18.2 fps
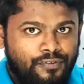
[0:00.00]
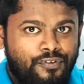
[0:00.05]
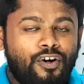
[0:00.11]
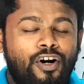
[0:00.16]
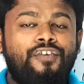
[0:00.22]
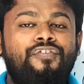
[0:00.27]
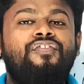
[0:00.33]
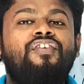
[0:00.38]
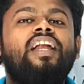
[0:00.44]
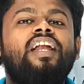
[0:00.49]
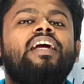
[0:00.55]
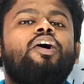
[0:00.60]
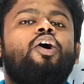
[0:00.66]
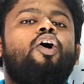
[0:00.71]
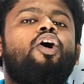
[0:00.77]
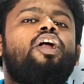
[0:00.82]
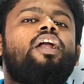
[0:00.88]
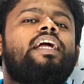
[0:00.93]

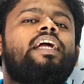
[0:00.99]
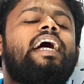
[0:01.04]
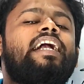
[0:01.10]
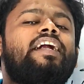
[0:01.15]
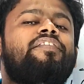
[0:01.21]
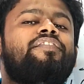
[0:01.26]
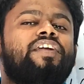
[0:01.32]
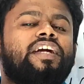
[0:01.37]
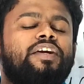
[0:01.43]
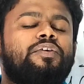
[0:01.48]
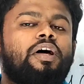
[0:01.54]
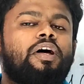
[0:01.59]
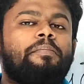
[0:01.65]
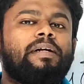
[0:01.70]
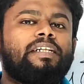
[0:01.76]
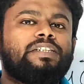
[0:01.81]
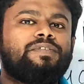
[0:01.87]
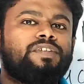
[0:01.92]
fulfilling all kind of
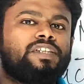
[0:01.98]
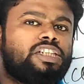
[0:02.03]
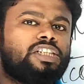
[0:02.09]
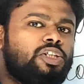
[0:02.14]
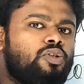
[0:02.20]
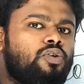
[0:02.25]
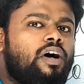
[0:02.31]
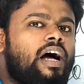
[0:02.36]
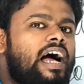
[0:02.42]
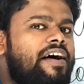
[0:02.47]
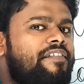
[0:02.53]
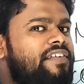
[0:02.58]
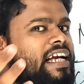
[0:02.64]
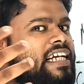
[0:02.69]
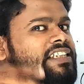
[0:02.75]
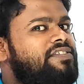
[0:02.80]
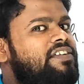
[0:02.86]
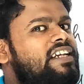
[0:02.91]
requirements which you have
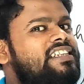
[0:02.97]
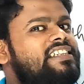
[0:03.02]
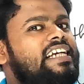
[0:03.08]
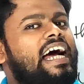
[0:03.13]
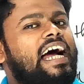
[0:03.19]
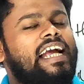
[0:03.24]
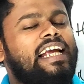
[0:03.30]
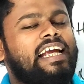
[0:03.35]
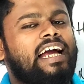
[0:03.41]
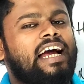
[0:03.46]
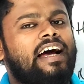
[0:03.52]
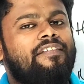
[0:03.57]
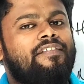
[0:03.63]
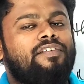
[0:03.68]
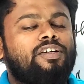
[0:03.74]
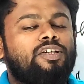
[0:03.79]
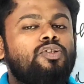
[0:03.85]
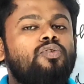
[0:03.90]
as well as I
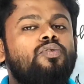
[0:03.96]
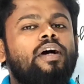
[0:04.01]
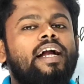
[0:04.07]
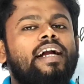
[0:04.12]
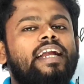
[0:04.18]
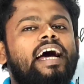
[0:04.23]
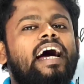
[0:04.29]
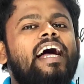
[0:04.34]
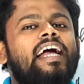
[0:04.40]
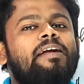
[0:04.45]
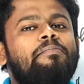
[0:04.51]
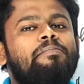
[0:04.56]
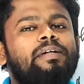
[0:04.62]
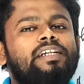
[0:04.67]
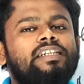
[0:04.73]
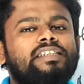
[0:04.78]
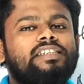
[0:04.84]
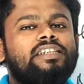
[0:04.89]
have. You and I
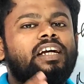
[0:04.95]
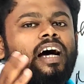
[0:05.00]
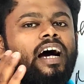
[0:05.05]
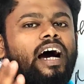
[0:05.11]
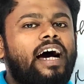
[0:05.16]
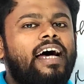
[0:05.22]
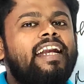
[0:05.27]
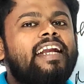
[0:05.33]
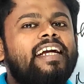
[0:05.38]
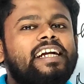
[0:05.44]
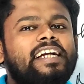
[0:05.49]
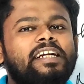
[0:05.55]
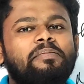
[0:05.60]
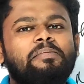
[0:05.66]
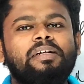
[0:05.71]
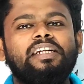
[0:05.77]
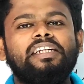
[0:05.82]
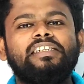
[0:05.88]
means
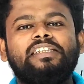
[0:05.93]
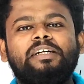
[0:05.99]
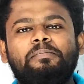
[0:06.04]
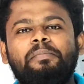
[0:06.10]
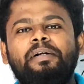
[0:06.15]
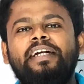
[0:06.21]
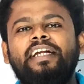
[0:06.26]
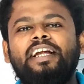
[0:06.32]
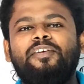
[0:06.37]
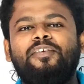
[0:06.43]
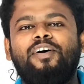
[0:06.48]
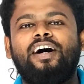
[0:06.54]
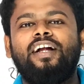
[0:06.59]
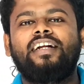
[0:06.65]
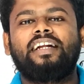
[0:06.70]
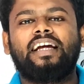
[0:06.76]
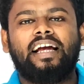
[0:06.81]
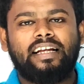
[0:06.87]
Unacademy is the middle
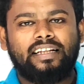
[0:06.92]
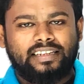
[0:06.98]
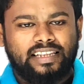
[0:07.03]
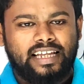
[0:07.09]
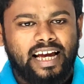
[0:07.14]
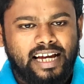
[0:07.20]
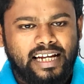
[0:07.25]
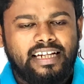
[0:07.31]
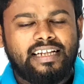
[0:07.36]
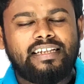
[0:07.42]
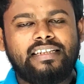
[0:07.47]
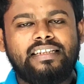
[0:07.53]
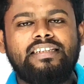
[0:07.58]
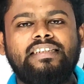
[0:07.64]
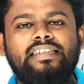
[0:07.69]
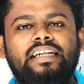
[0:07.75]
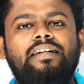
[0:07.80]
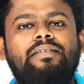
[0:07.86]
one.
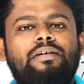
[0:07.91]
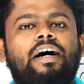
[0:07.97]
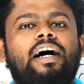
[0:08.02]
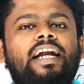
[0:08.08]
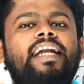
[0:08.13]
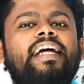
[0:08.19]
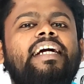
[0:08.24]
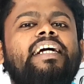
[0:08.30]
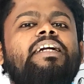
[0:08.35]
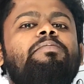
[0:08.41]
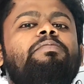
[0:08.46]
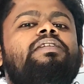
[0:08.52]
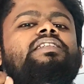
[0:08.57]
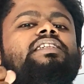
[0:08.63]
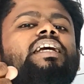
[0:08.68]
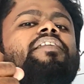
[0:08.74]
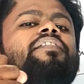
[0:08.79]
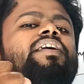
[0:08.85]
Unacademy
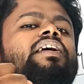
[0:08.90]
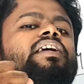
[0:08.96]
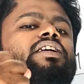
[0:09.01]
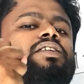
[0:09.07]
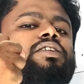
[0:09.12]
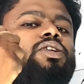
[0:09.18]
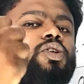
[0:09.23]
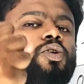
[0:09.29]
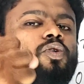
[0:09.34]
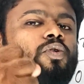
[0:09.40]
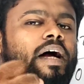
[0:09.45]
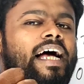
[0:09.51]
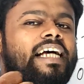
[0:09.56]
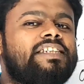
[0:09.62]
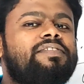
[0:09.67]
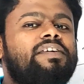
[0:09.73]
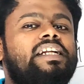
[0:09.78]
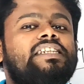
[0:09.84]
is giving you
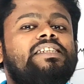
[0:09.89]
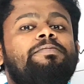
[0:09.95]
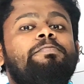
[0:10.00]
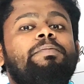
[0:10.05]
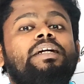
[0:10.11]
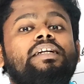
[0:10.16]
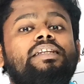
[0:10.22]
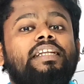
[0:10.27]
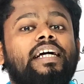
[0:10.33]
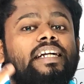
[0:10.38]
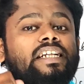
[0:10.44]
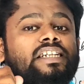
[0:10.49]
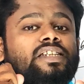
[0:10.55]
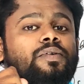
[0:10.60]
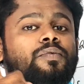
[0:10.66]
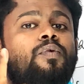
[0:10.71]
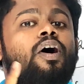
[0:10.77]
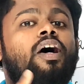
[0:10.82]
as well as me, that
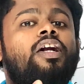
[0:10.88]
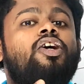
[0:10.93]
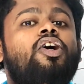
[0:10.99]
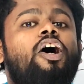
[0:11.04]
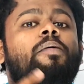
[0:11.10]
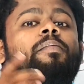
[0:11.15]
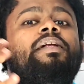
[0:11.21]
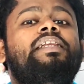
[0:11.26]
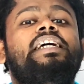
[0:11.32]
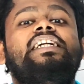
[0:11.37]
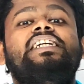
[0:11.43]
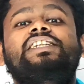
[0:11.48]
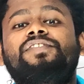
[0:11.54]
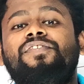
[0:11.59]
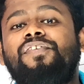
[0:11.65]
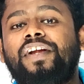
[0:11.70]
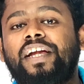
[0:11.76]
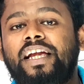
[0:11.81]
is the one common, that
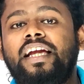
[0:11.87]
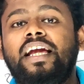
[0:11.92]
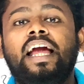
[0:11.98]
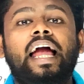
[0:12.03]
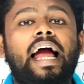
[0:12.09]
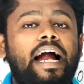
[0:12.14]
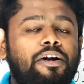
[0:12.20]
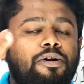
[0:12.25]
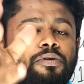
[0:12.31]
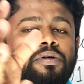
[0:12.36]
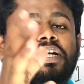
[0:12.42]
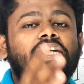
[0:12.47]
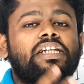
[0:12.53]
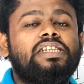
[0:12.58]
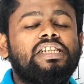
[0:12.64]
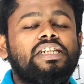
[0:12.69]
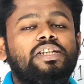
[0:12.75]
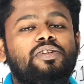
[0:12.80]
is free
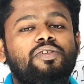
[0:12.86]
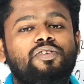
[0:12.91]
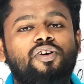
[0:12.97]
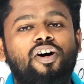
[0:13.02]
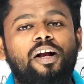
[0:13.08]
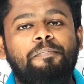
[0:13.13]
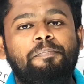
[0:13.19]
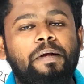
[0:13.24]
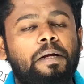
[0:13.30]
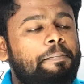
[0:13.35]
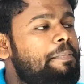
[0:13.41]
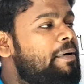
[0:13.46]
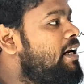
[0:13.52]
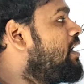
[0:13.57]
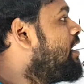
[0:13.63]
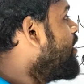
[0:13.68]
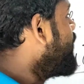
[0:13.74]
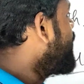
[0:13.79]
education to you all,
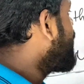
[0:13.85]
people.